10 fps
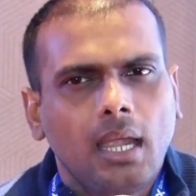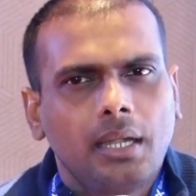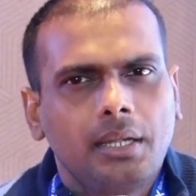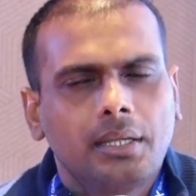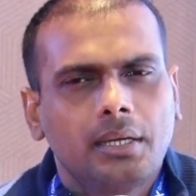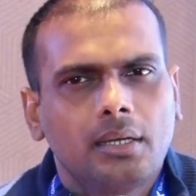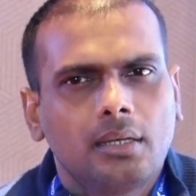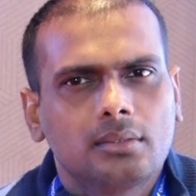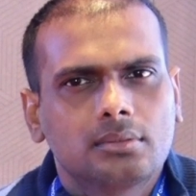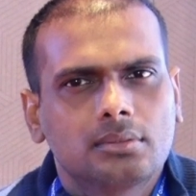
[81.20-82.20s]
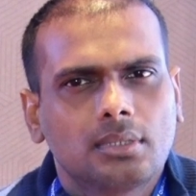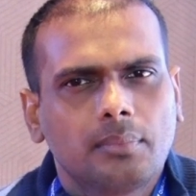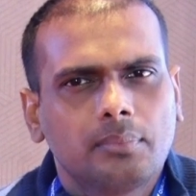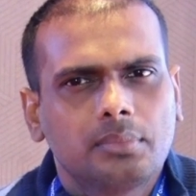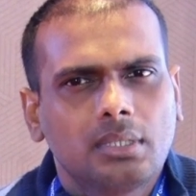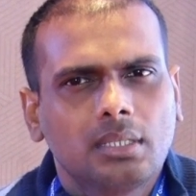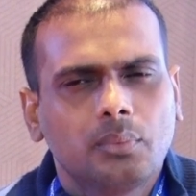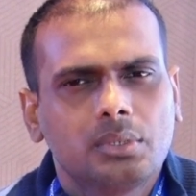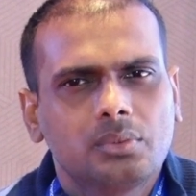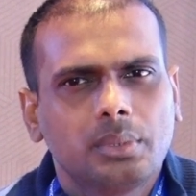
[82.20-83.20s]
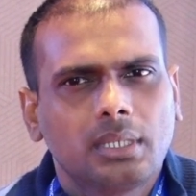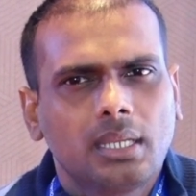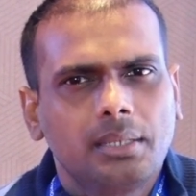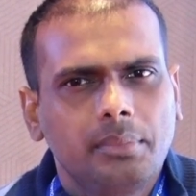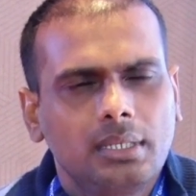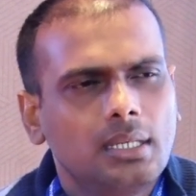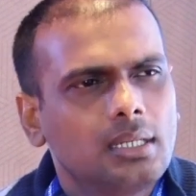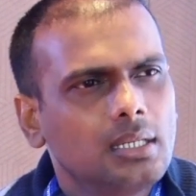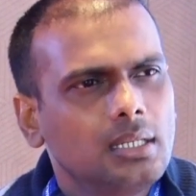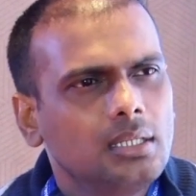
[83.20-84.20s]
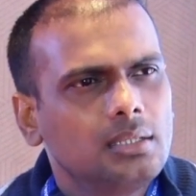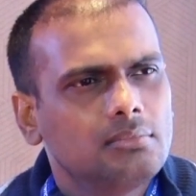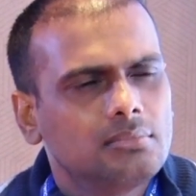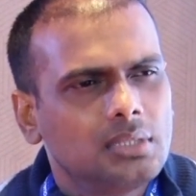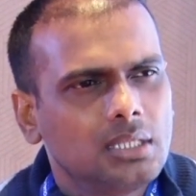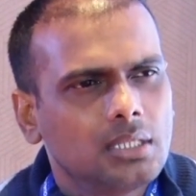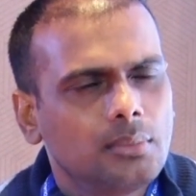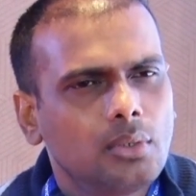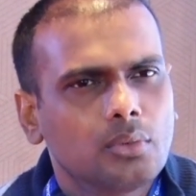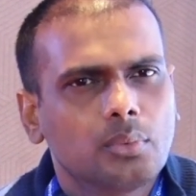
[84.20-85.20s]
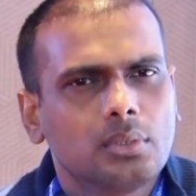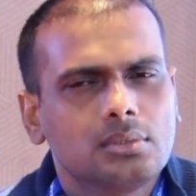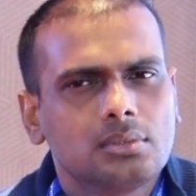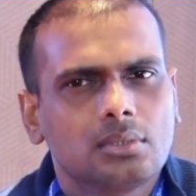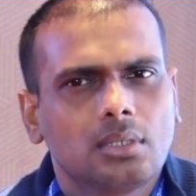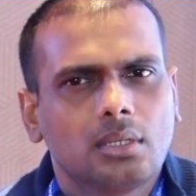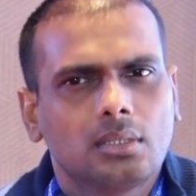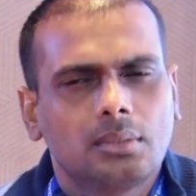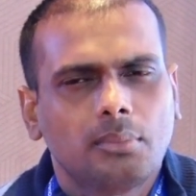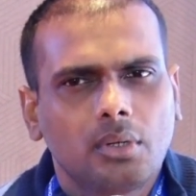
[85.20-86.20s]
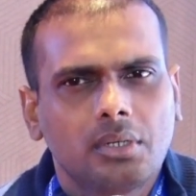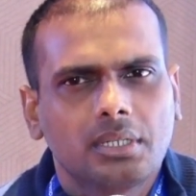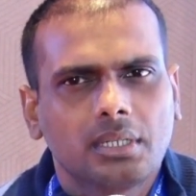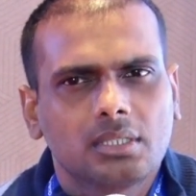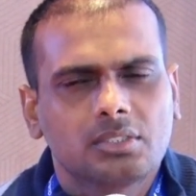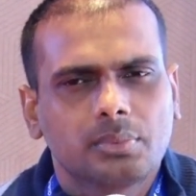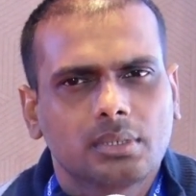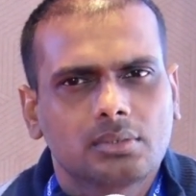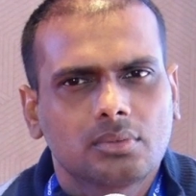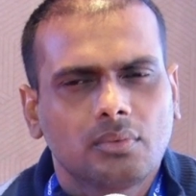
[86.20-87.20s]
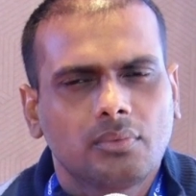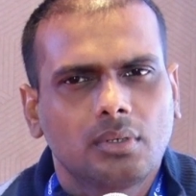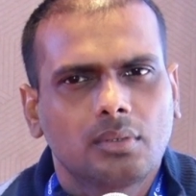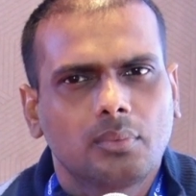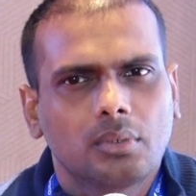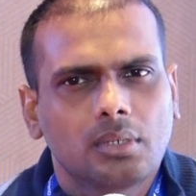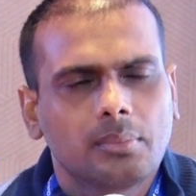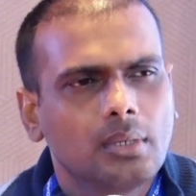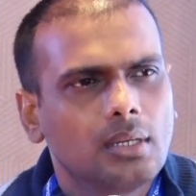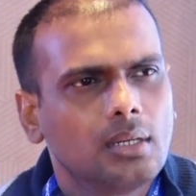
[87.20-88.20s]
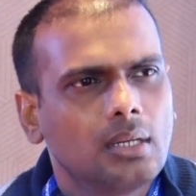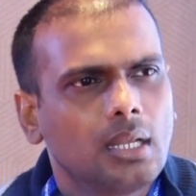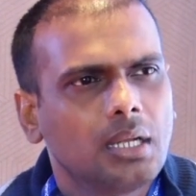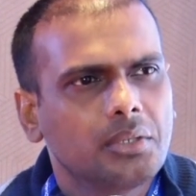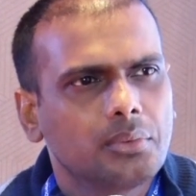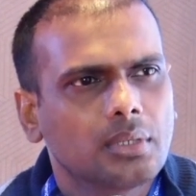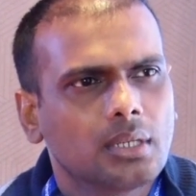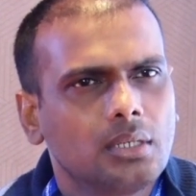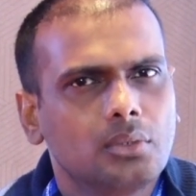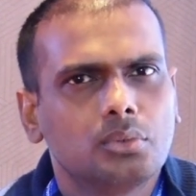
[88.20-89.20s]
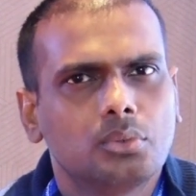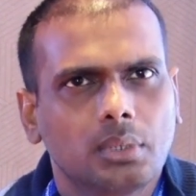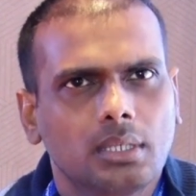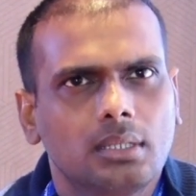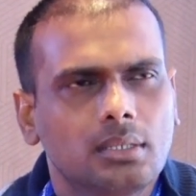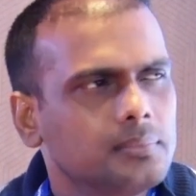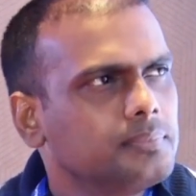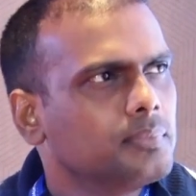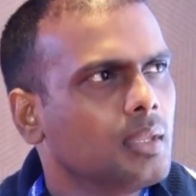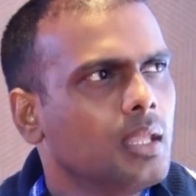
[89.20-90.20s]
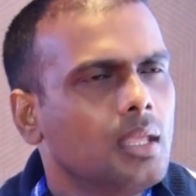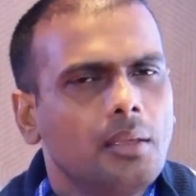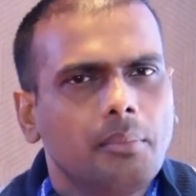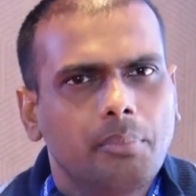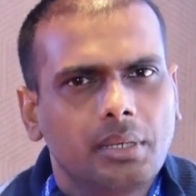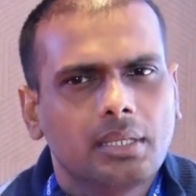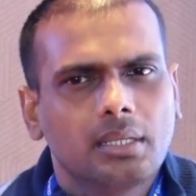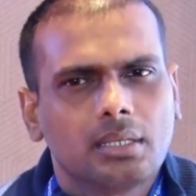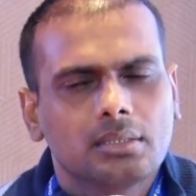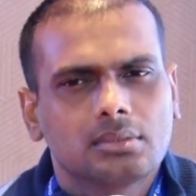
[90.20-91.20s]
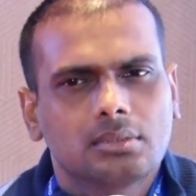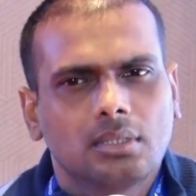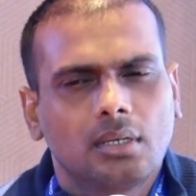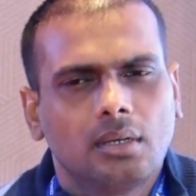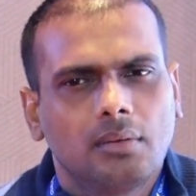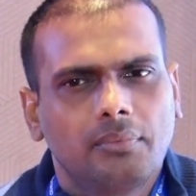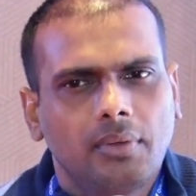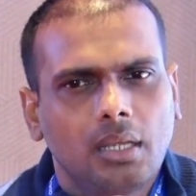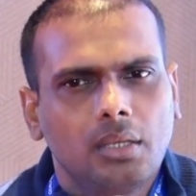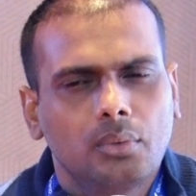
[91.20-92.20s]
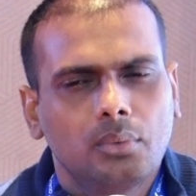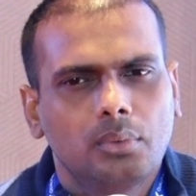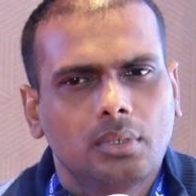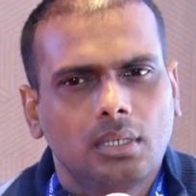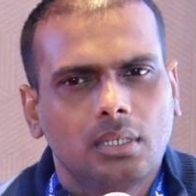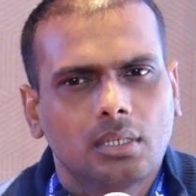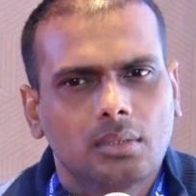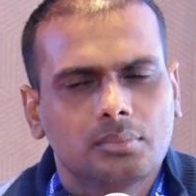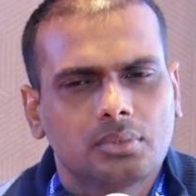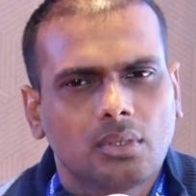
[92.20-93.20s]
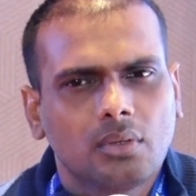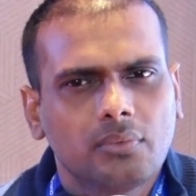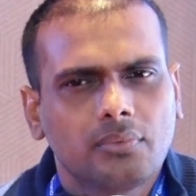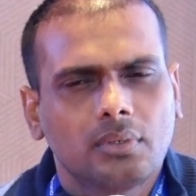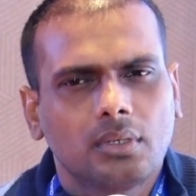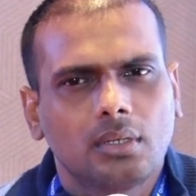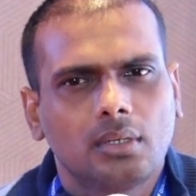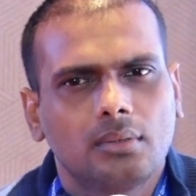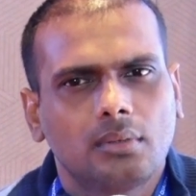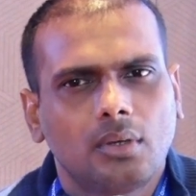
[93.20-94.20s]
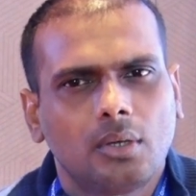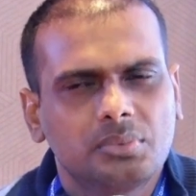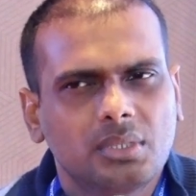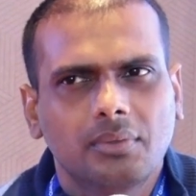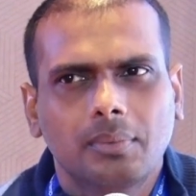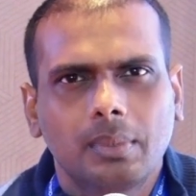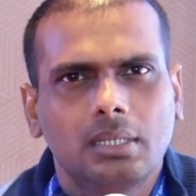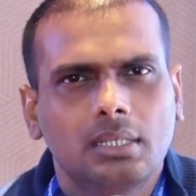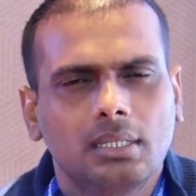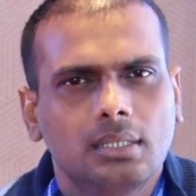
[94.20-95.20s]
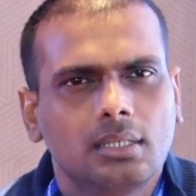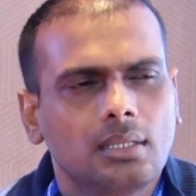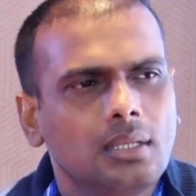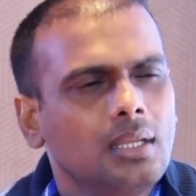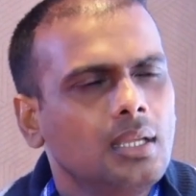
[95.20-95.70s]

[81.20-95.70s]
And something which we can immediately think about was the monitoring aspects of what Watermelon and QK can do together, bringing us value in terms of observability.